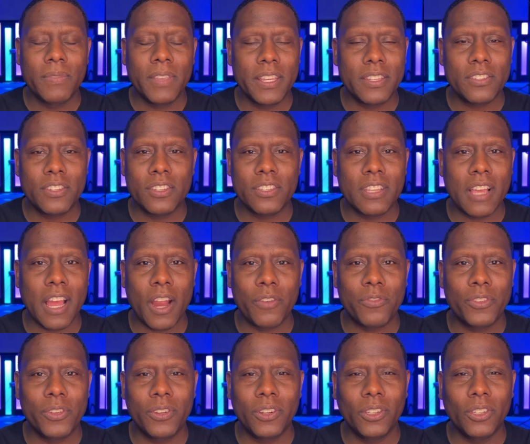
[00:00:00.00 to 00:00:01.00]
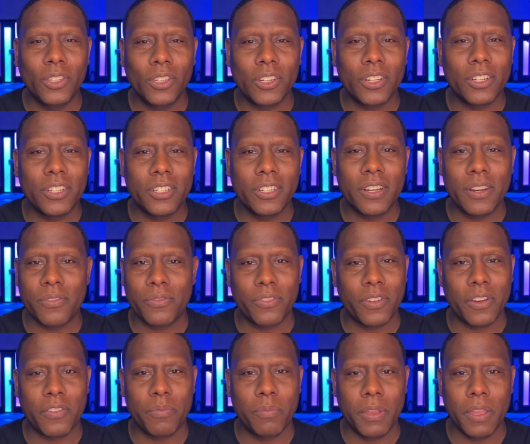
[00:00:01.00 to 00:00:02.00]
His desire for you to look good in
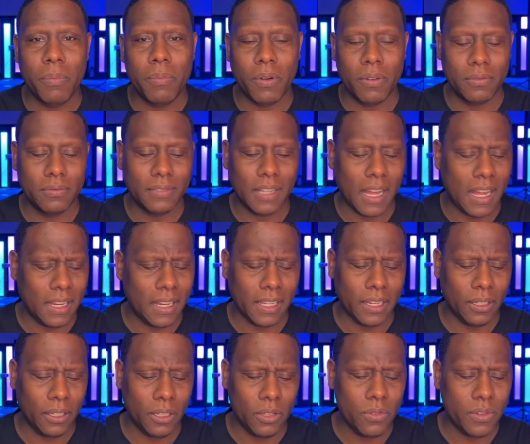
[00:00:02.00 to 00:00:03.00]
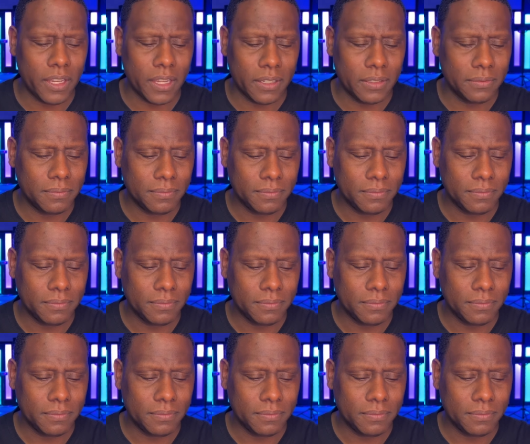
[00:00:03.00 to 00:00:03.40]
front of people. Hallelujah.